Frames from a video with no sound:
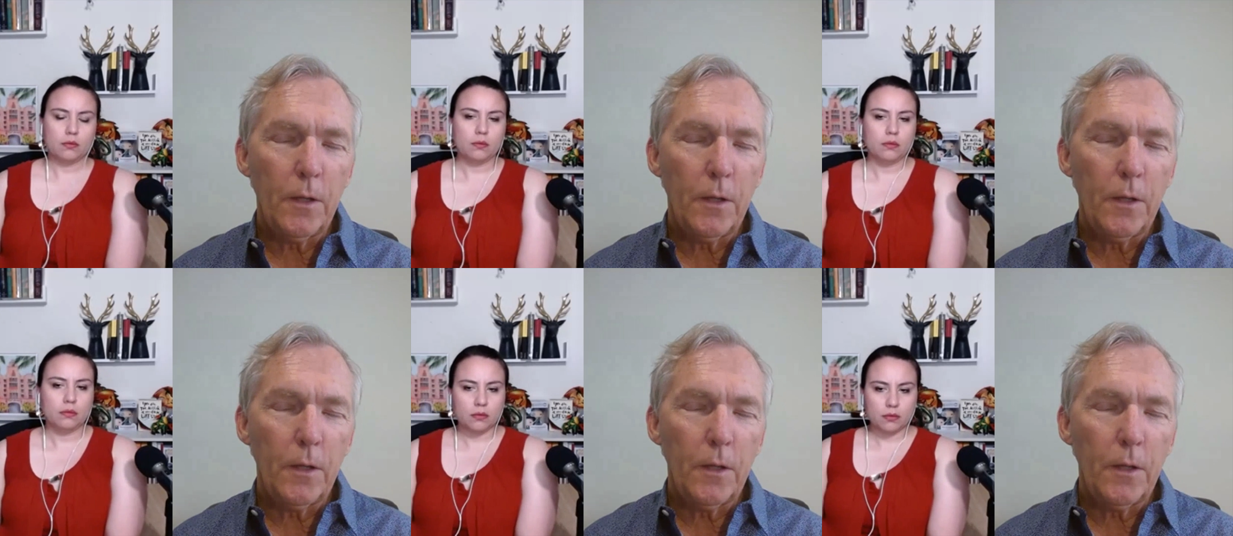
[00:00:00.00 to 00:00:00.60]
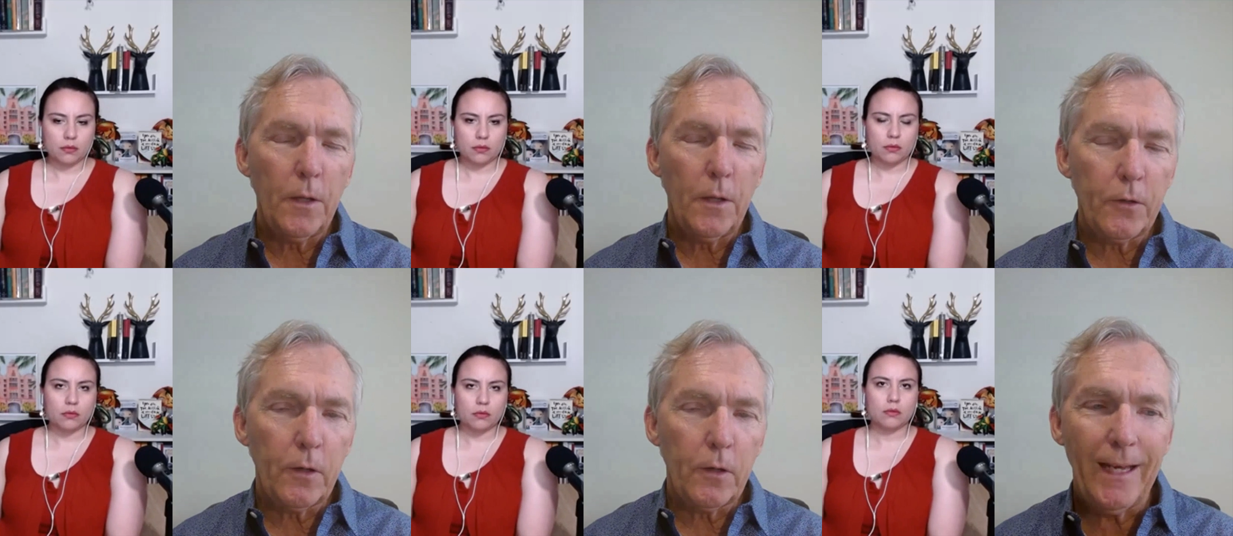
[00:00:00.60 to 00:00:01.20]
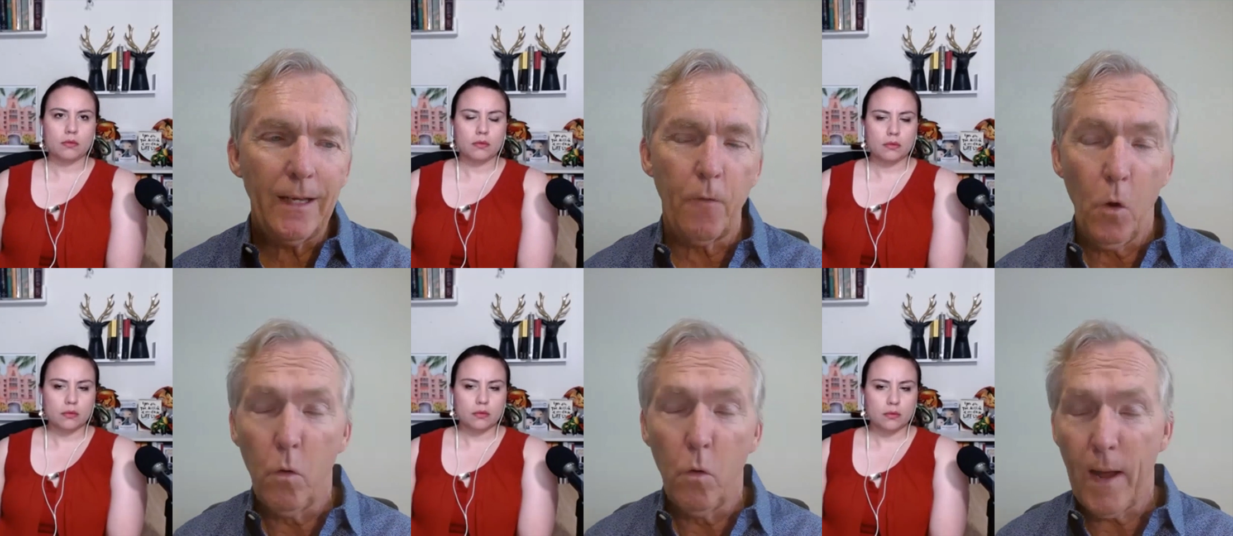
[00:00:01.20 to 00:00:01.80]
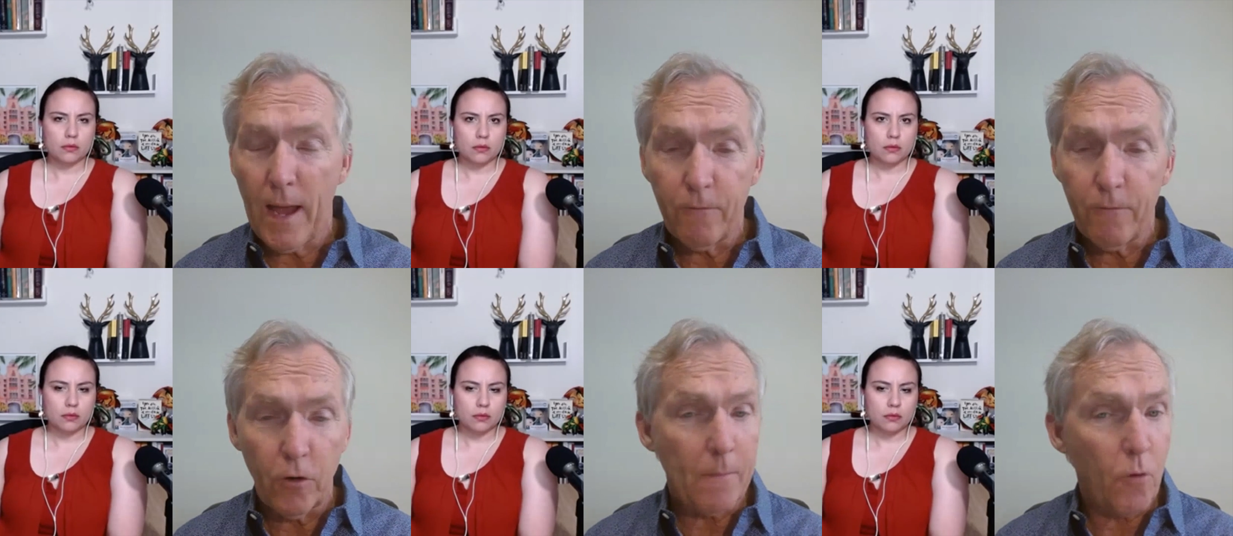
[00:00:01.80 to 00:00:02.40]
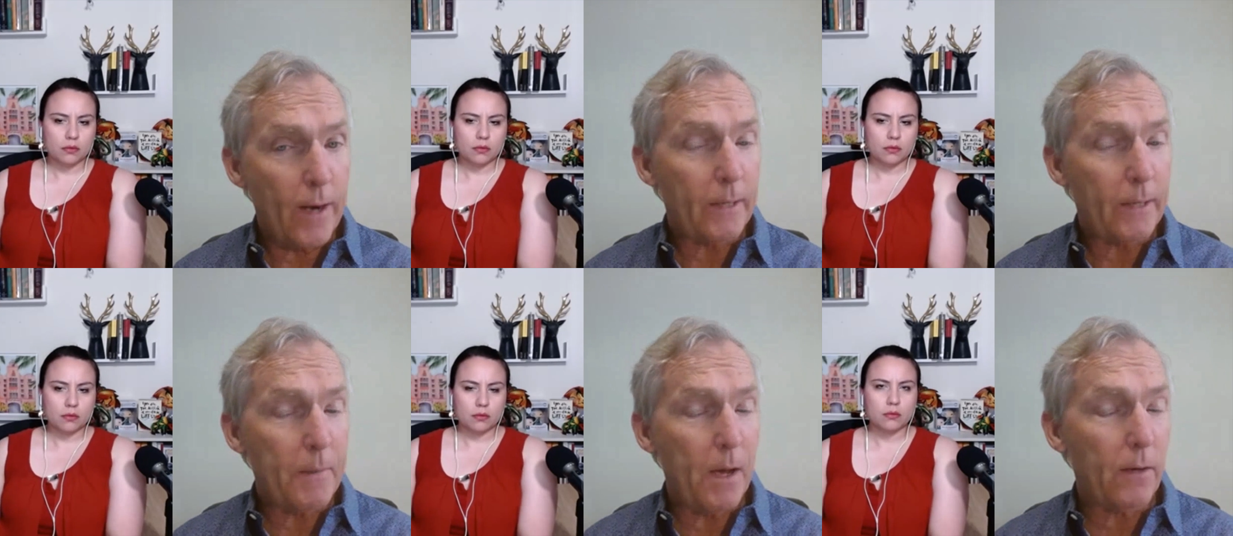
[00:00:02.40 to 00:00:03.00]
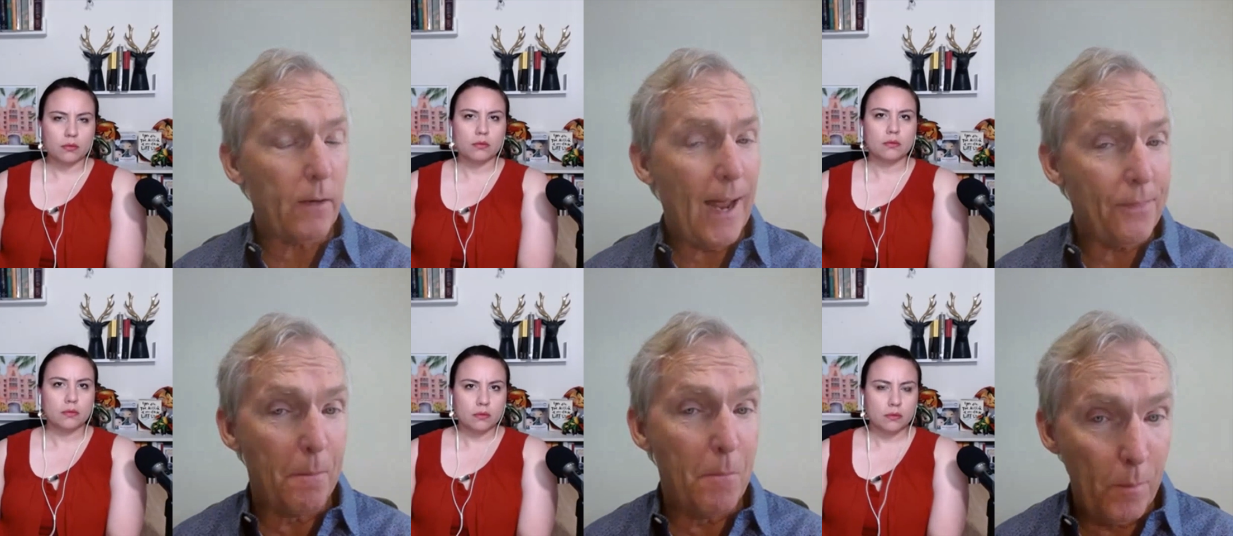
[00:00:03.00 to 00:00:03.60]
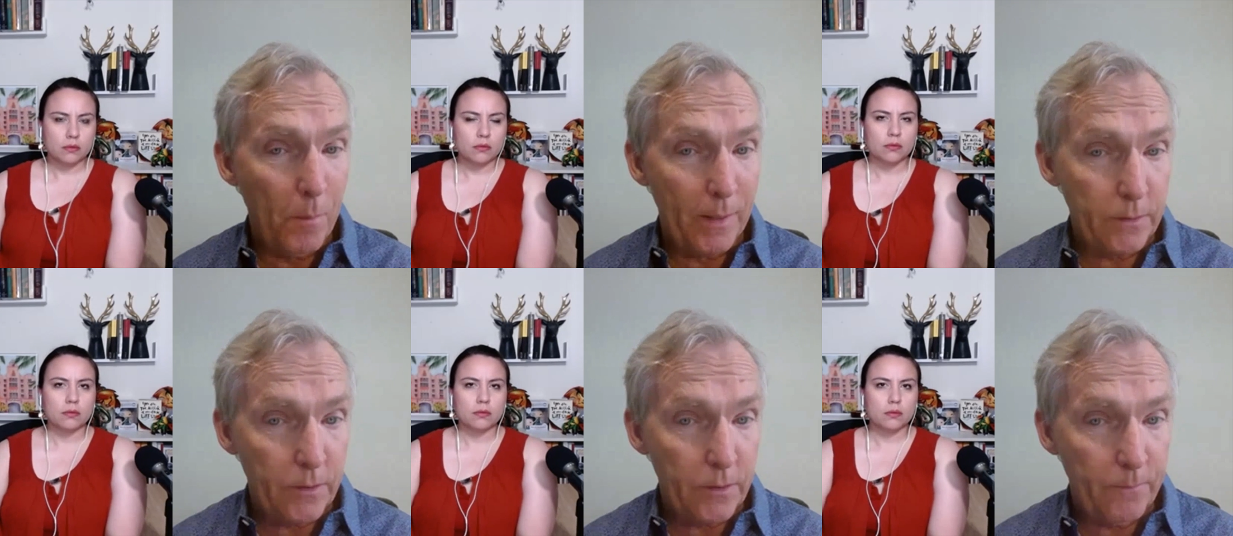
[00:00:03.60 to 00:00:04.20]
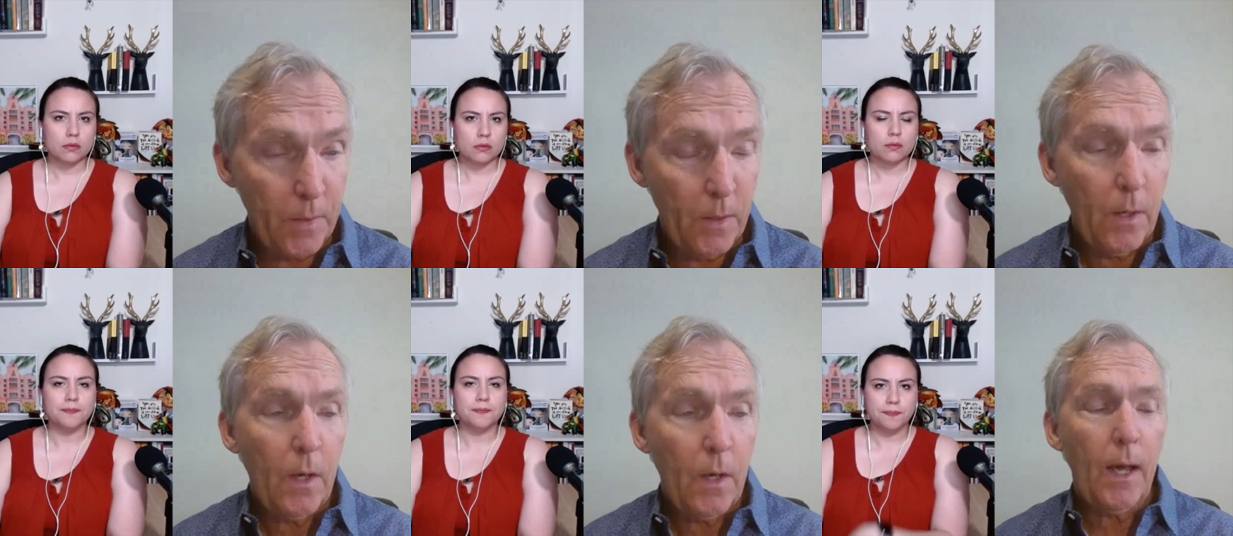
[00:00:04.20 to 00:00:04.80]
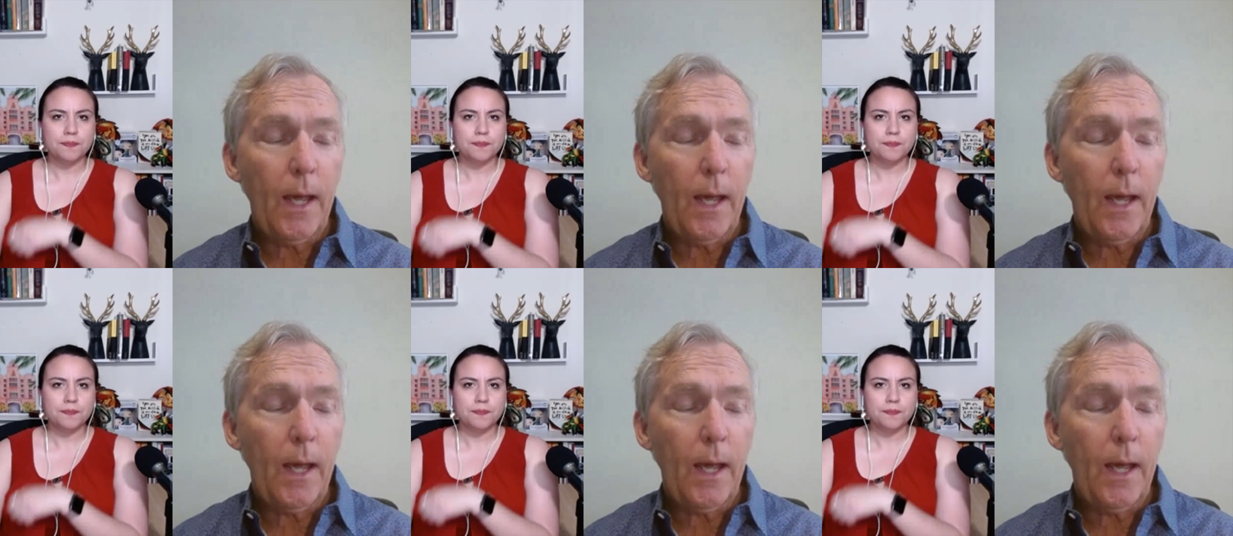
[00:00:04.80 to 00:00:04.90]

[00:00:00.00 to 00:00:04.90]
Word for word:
Speaker 1: in the shoes of whoever i'm writing about at the moment mm-hmm.